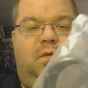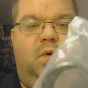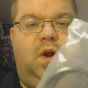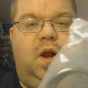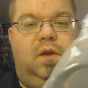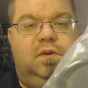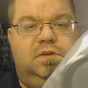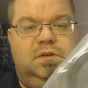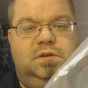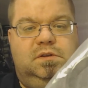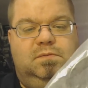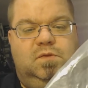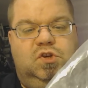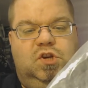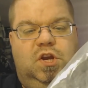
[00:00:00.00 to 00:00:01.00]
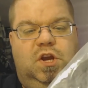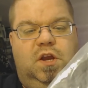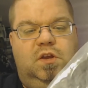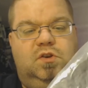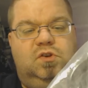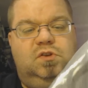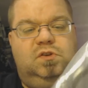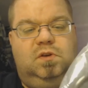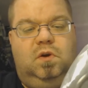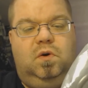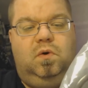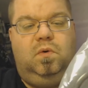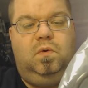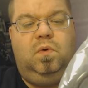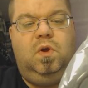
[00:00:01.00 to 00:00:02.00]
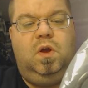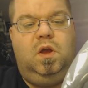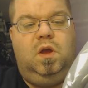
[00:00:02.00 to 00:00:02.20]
$4 and some change. So